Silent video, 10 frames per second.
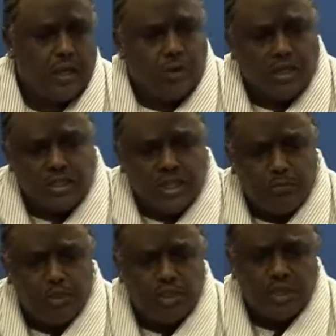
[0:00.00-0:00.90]
a
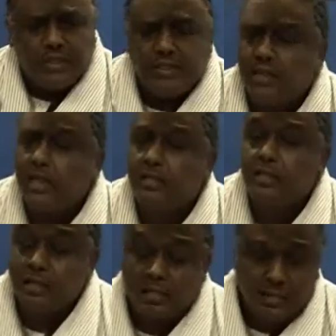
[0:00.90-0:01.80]
well-established healthcare
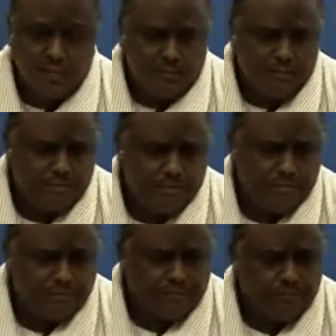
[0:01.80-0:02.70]
system,
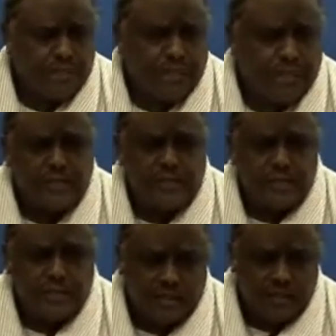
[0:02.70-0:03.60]

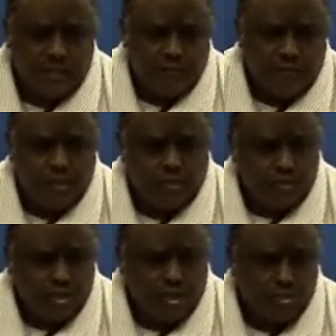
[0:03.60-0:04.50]
excellent
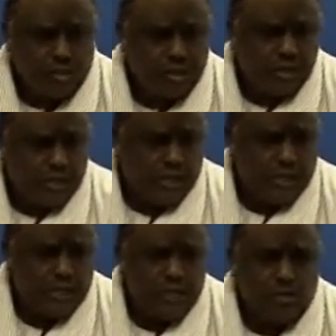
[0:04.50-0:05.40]
infrastructure,
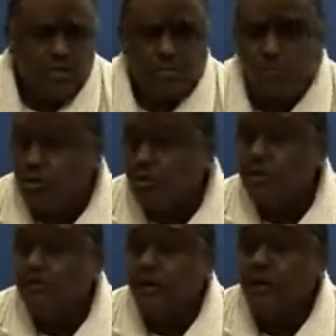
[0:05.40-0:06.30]
and
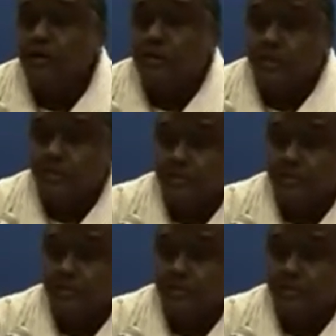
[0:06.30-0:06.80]
cosmopolitan environment.